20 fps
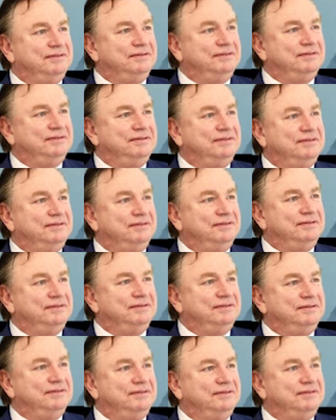
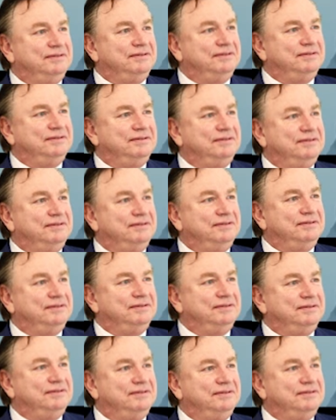
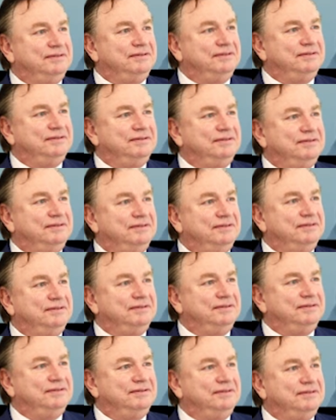
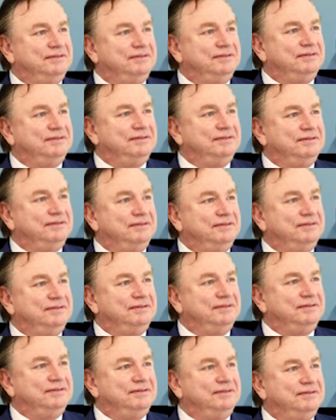
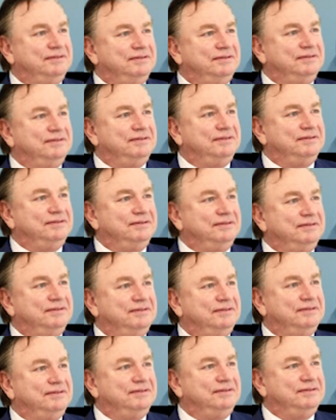
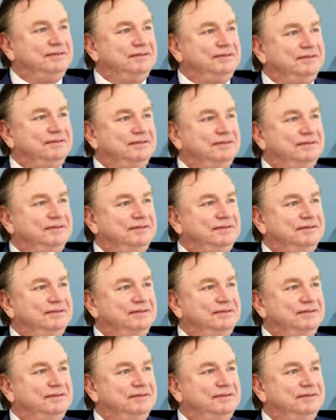
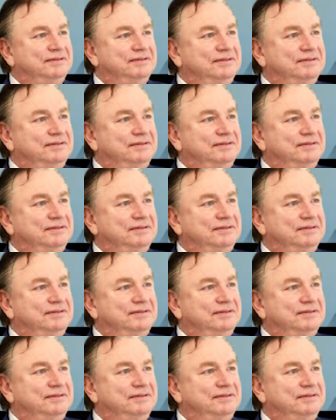The person shown says nothing.